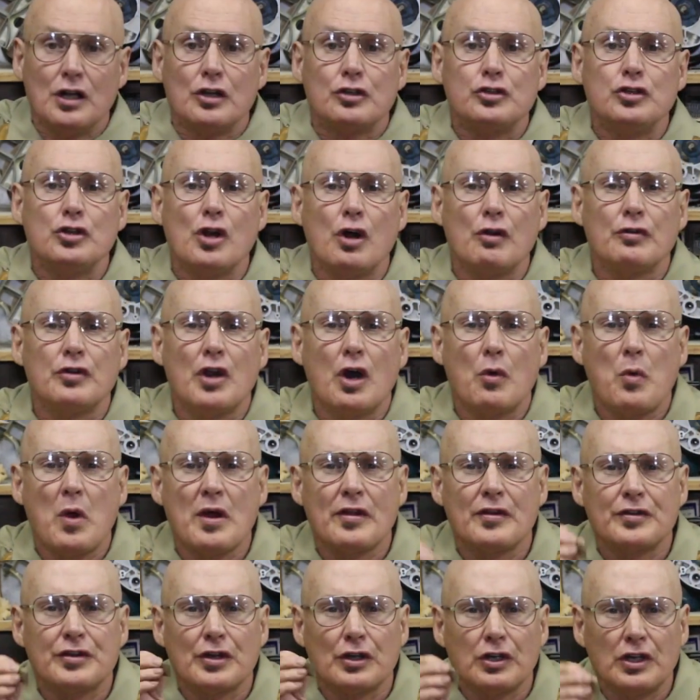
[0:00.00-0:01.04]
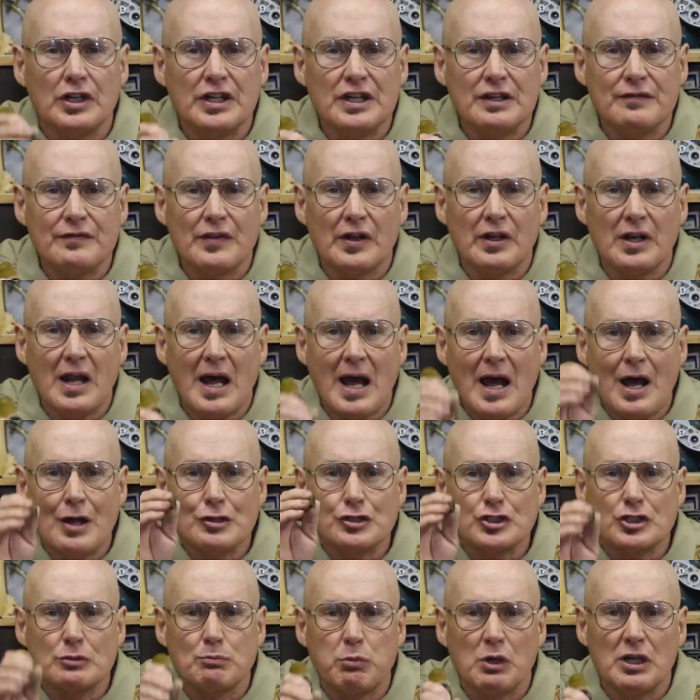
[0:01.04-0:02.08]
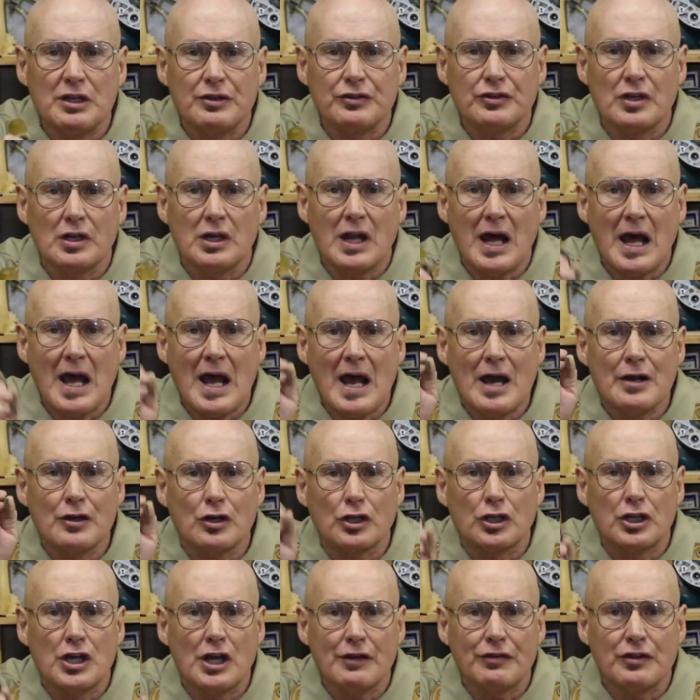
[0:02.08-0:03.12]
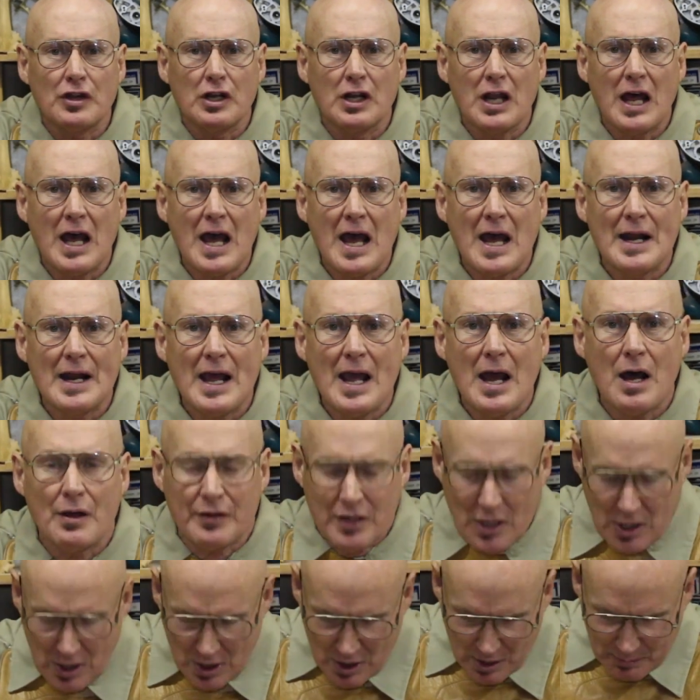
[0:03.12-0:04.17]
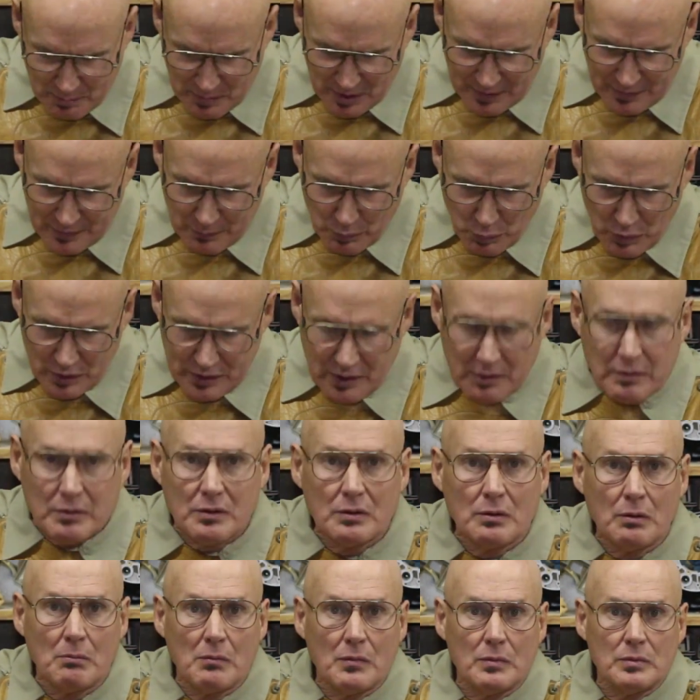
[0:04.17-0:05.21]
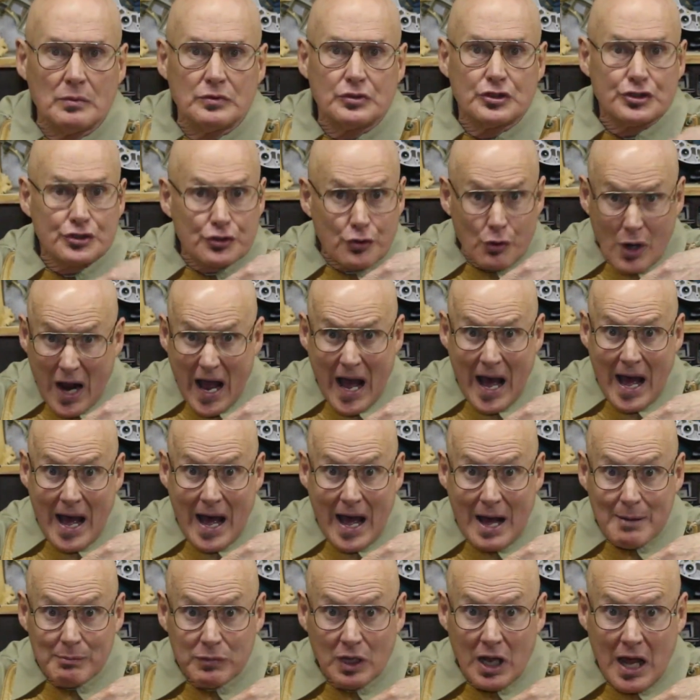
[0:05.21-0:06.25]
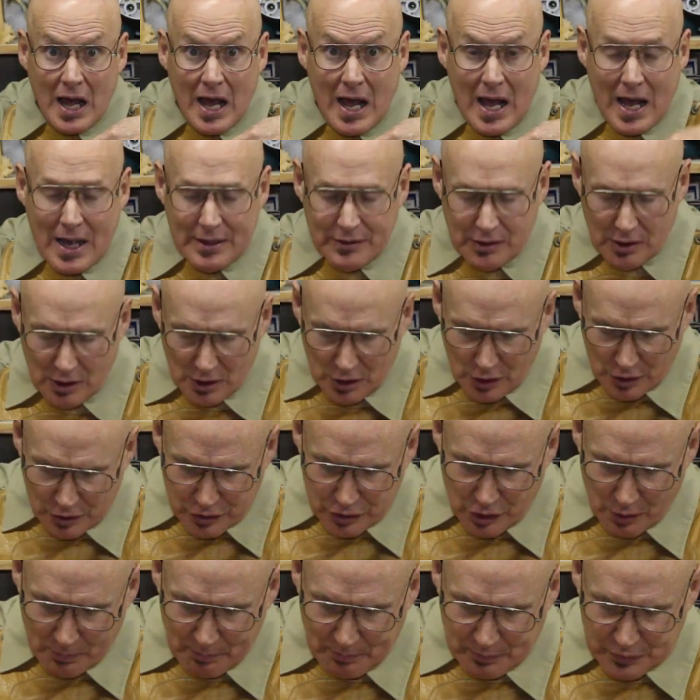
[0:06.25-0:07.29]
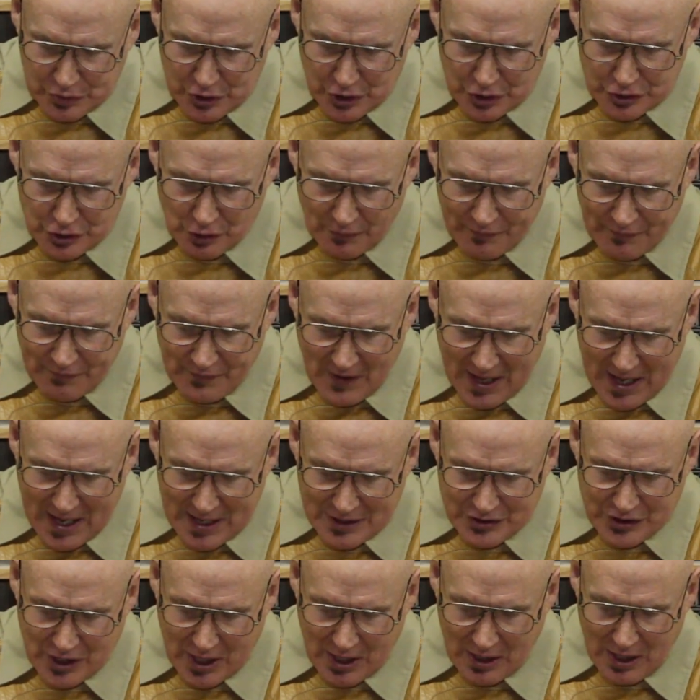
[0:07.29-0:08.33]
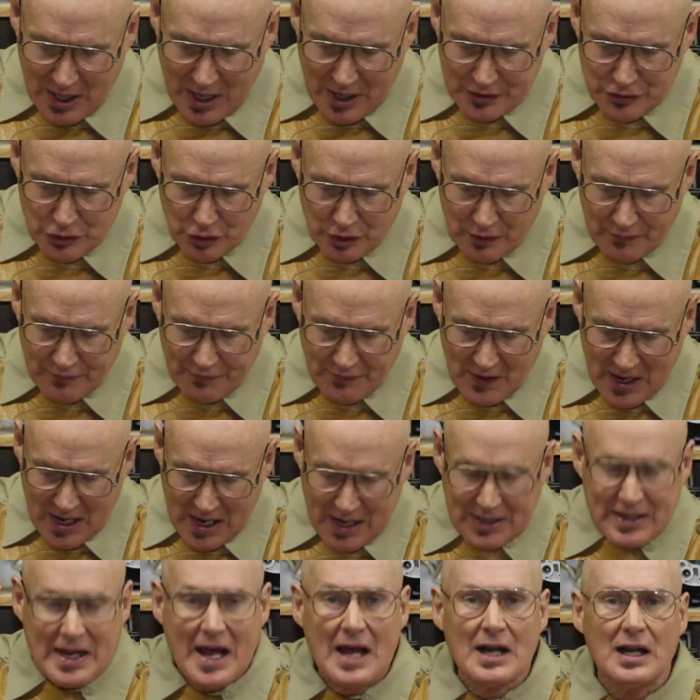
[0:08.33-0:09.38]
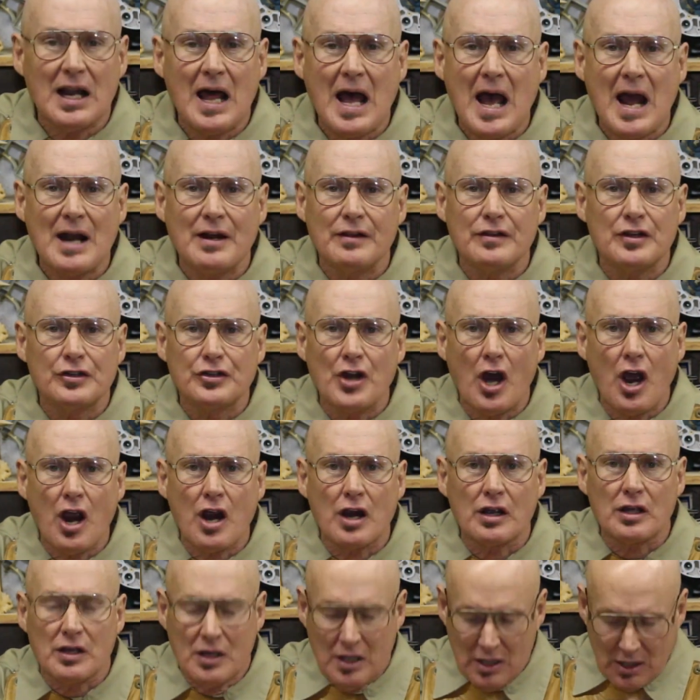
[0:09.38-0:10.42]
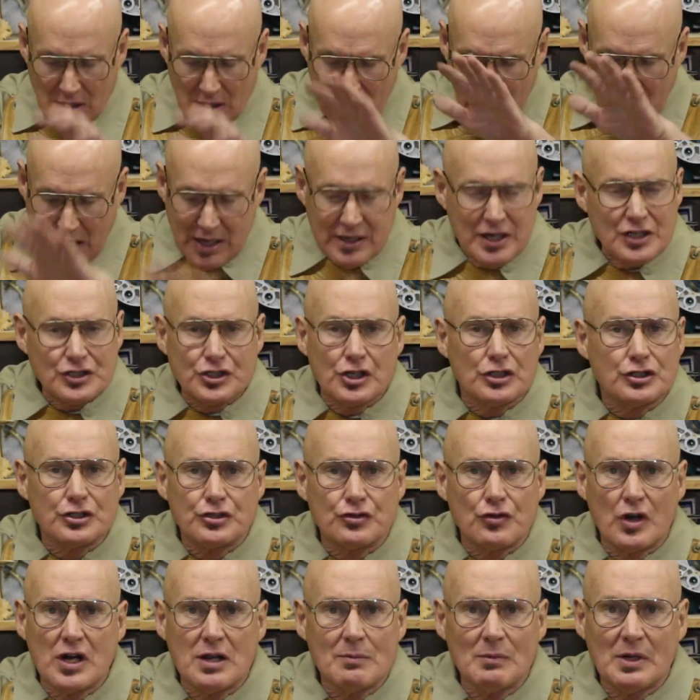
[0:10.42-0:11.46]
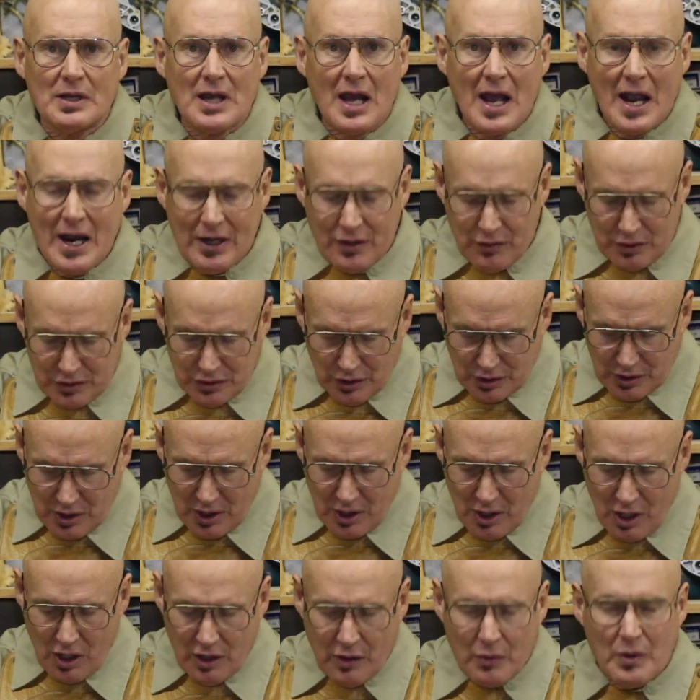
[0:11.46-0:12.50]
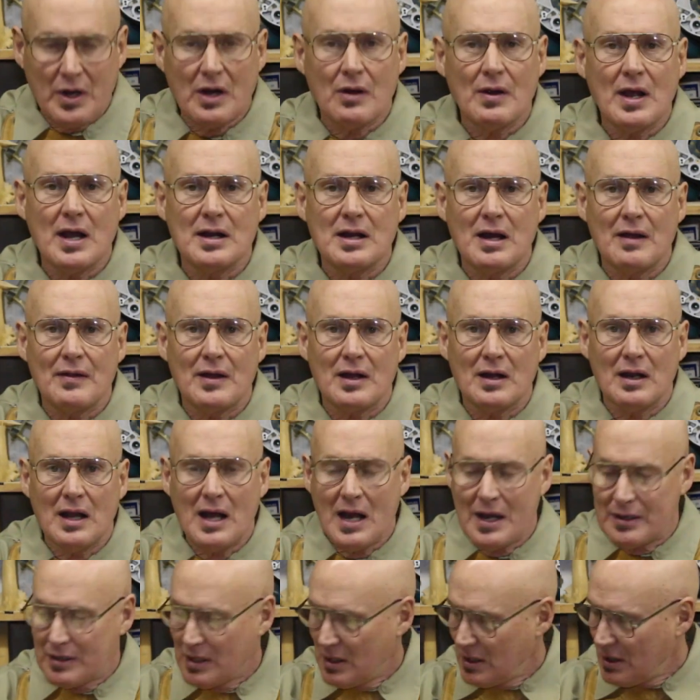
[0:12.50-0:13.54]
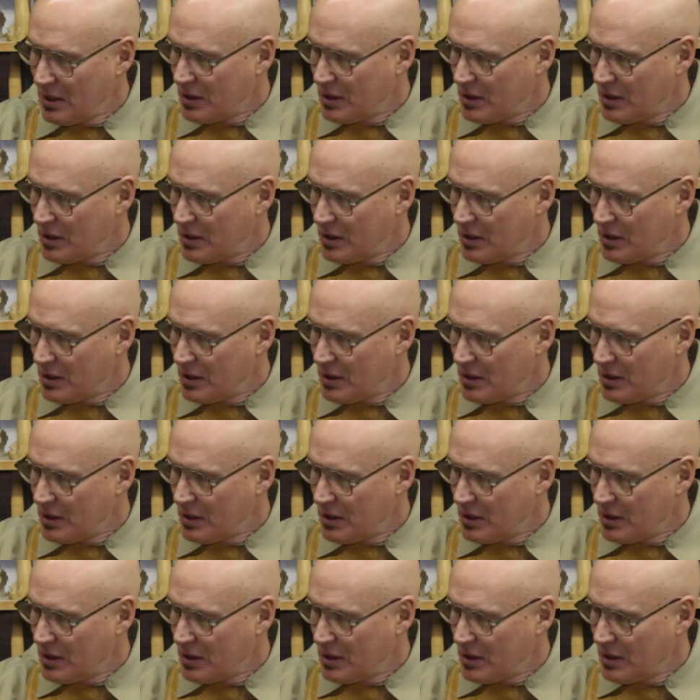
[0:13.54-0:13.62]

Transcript: You don't know whether to leave the line, split the line, or cut the line out. But with a scribe line, your chisel finds that line. You could find that line in the dark. And it's extremely accurate. You cut all the way around on that line.